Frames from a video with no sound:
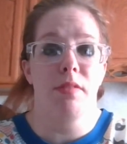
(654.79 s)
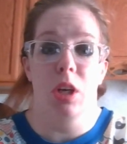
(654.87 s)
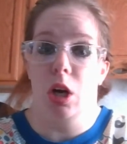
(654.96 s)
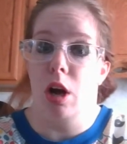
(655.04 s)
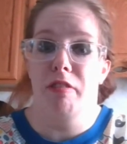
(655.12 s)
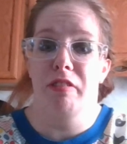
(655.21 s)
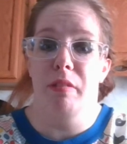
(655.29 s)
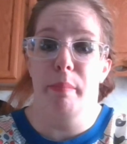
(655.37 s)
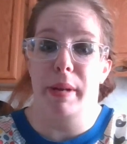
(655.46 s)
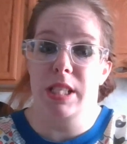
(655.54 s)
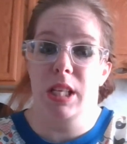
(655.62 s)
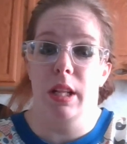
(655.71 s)
they're all
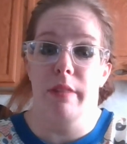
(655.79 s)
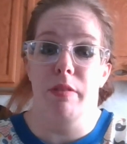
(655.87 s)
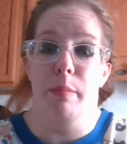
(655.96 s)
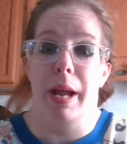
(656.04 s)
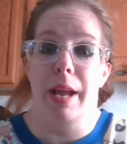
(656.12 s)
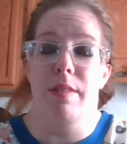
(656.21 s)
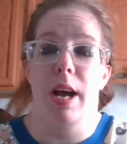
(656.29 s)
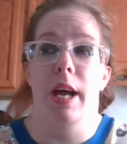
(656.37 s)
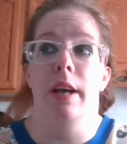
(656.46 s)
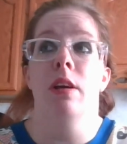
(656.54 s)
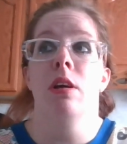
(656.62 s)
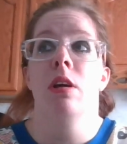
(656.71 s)
basically from
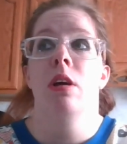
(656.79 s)
Avon.